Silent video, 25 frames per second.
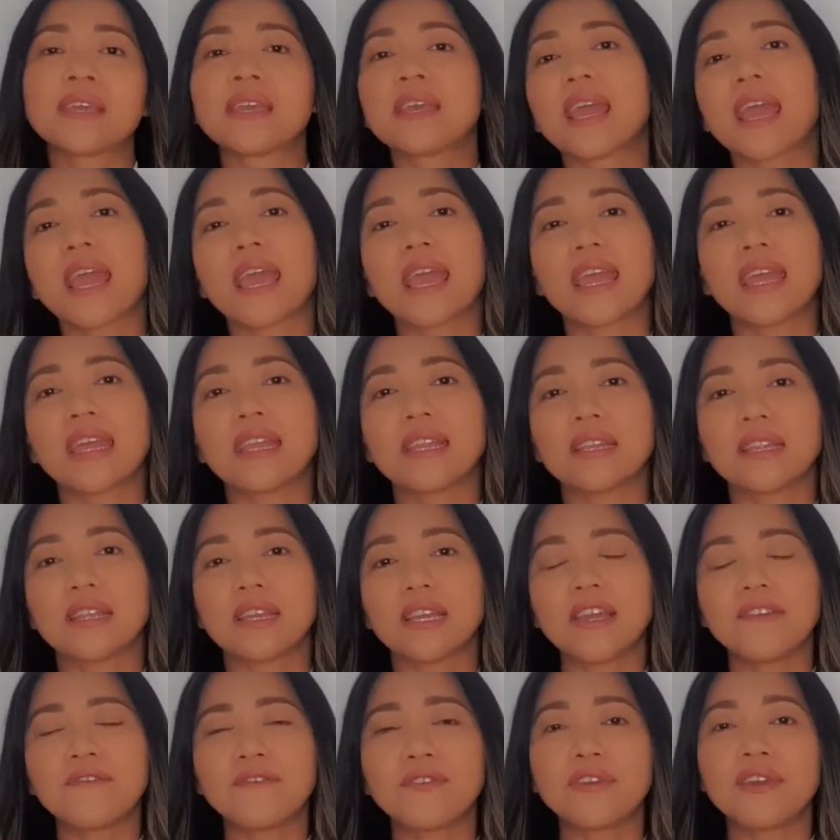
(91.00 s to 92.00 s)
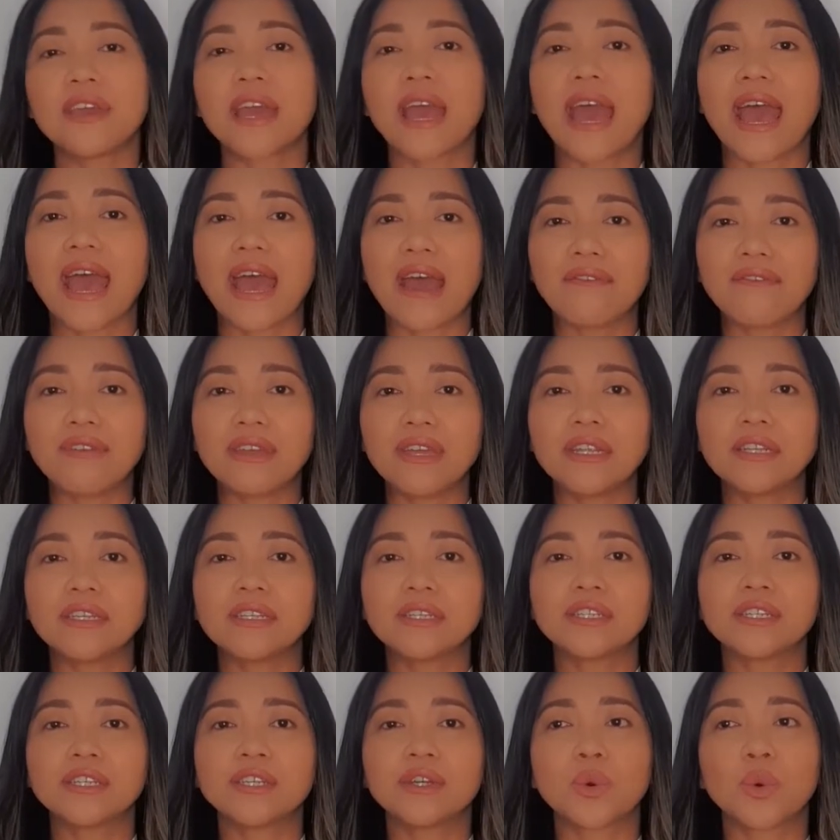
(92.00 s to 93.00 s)
And if you
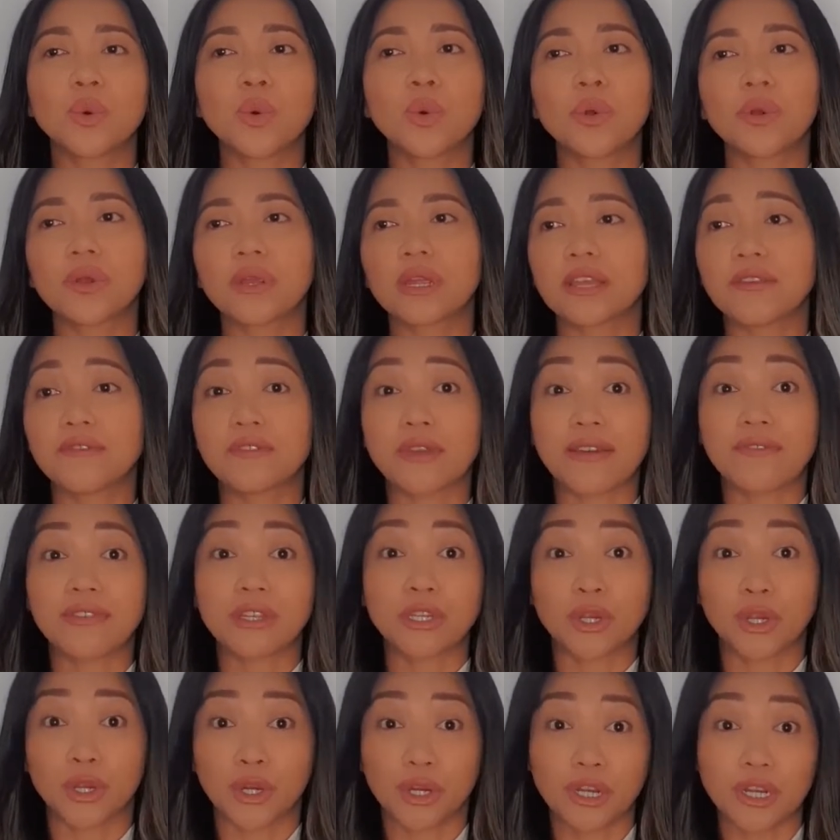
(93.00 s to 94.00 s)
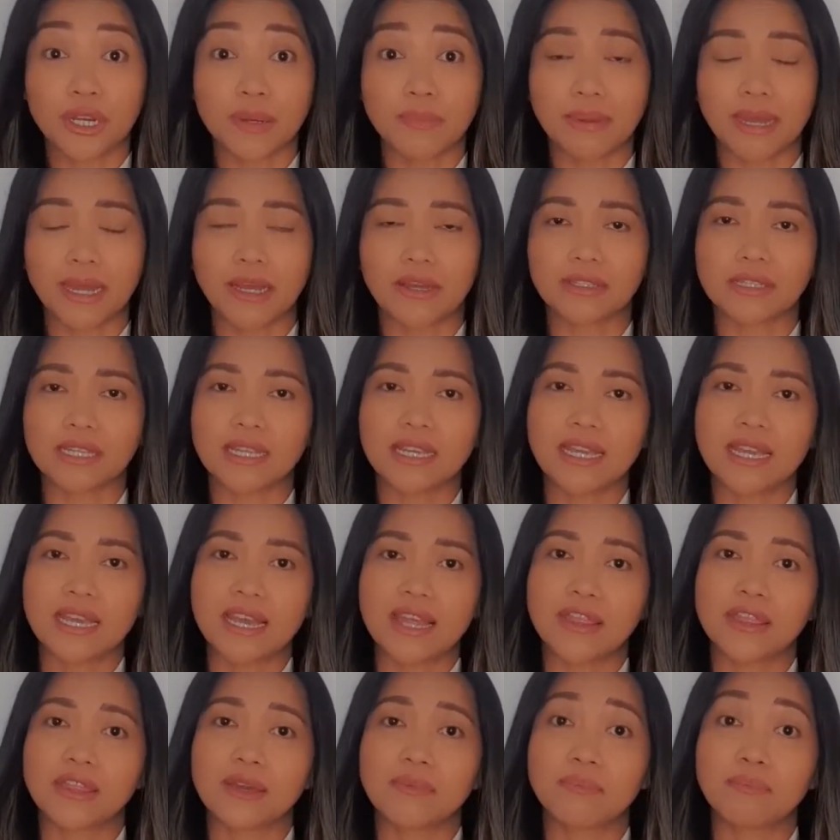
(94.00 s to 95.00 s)
haven't, or if you haven't heard about
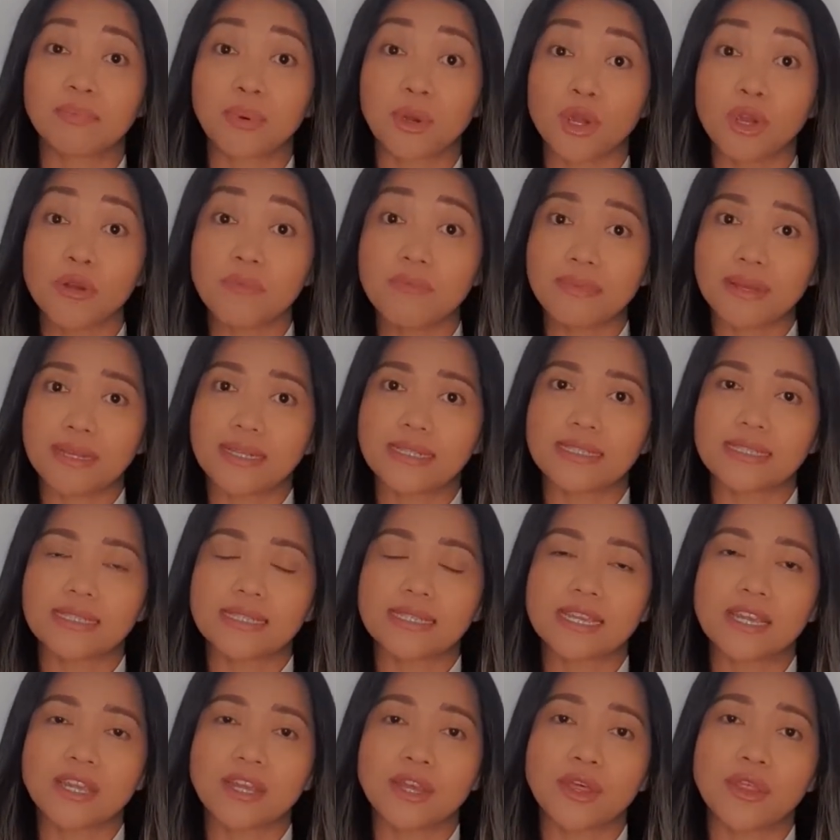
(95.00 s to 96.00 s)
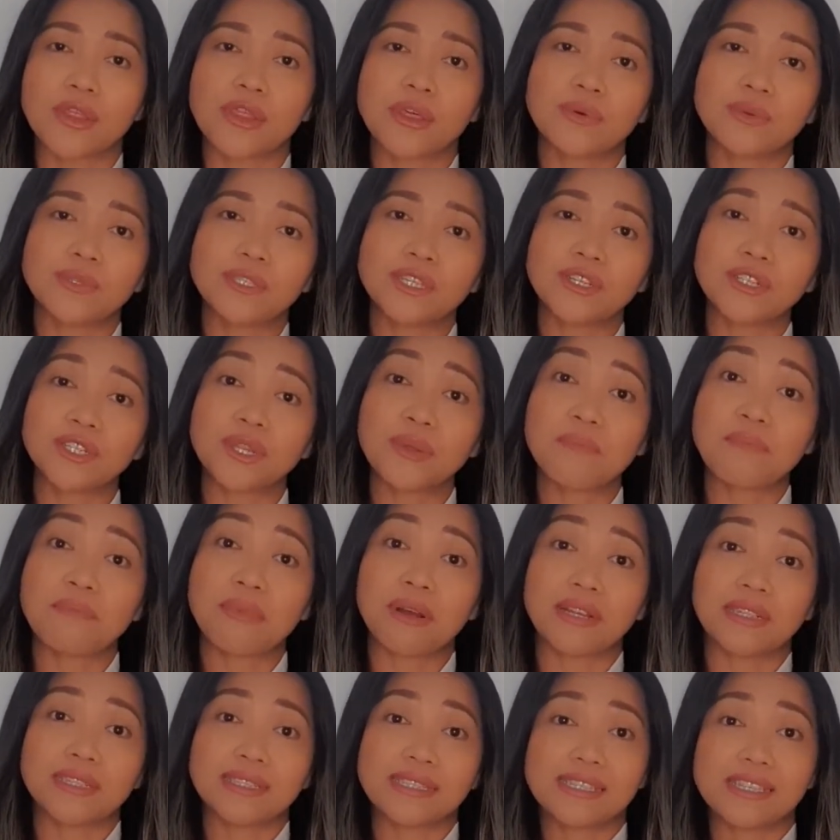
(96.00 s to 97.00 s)
the bird months, those are the
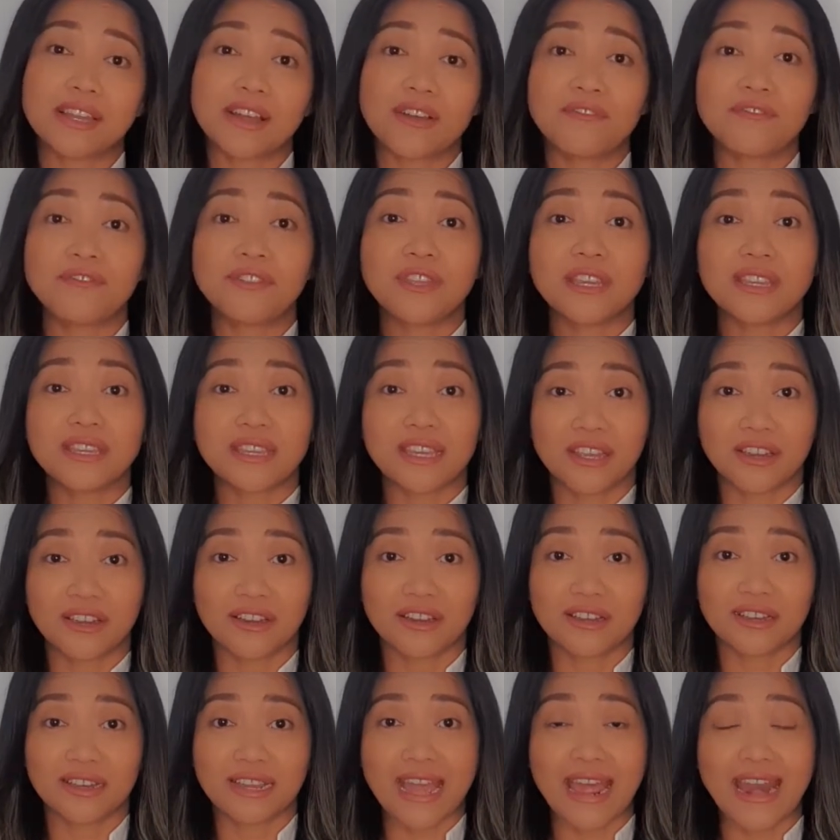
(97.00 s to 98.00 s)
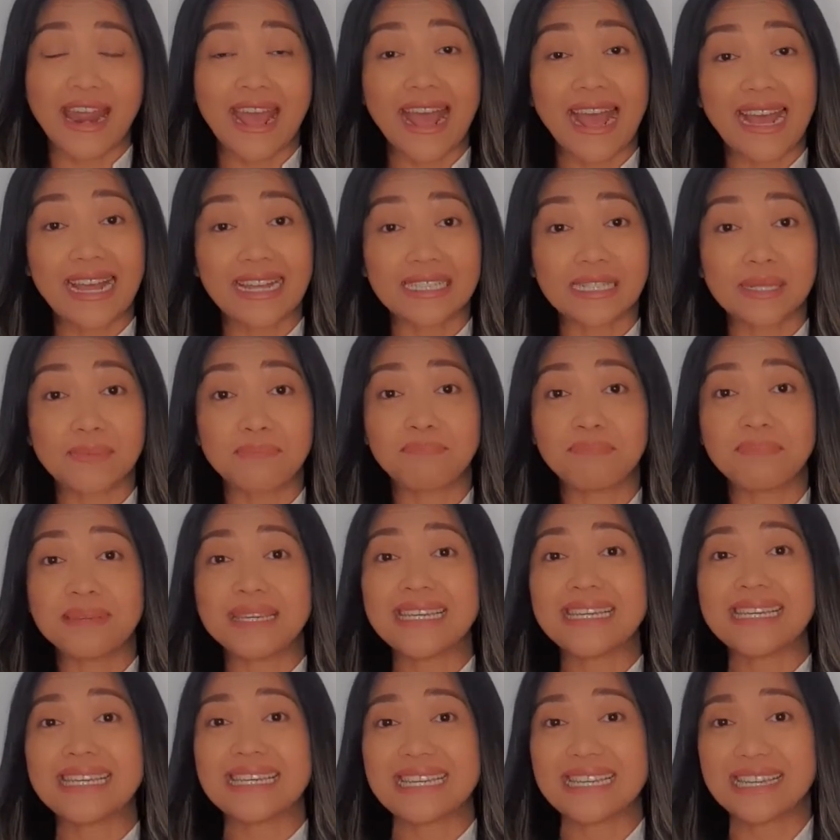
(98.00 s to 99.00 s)
months of the year that has
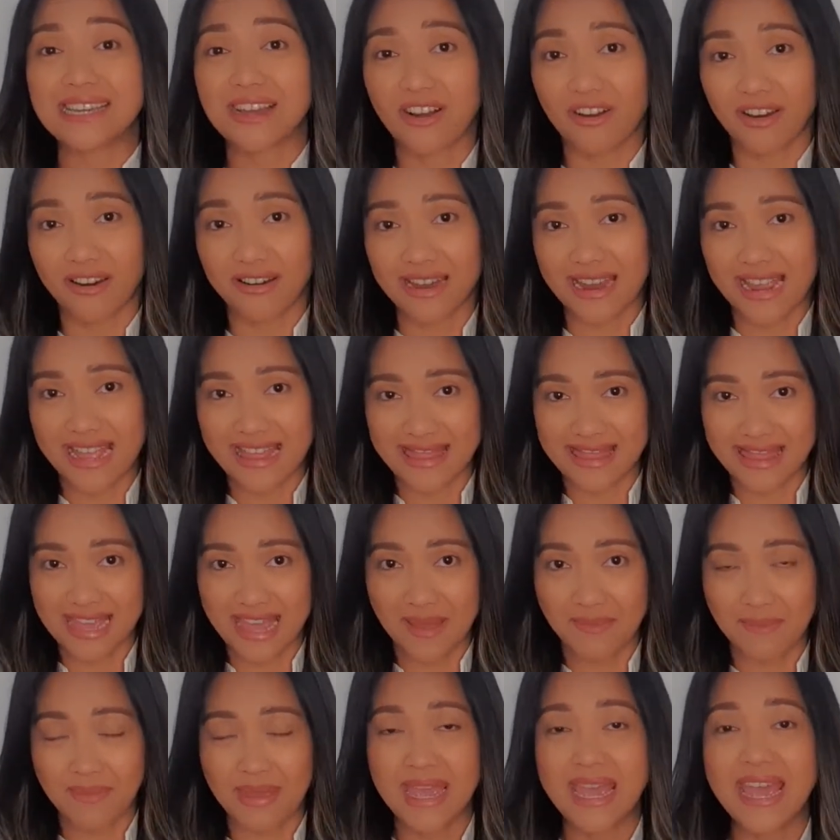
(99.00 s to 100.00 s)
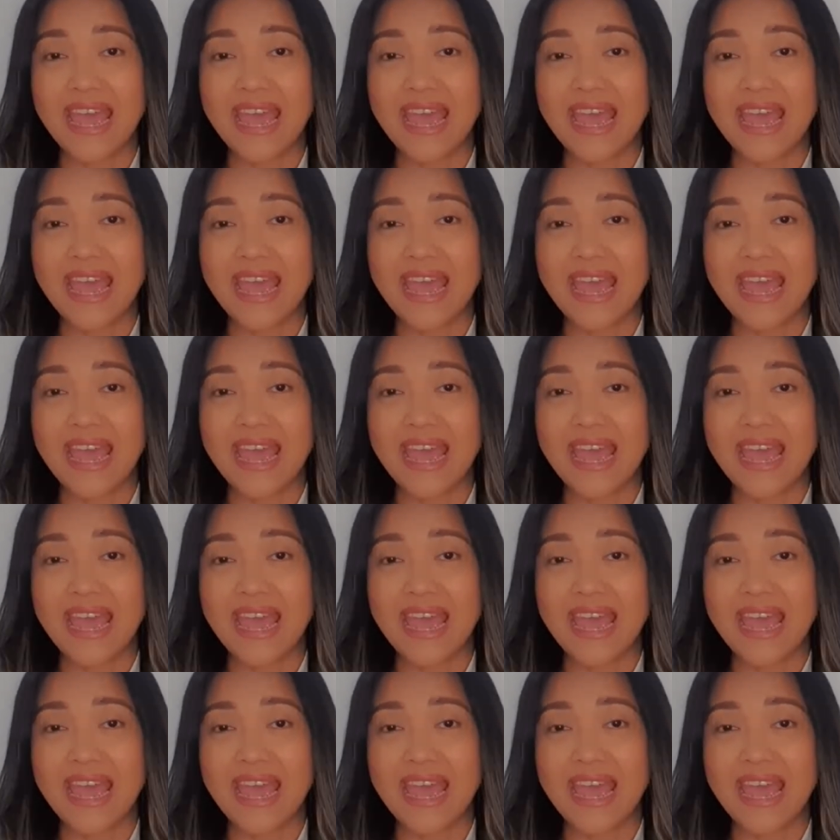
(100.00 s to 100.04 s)
B-E-R in them.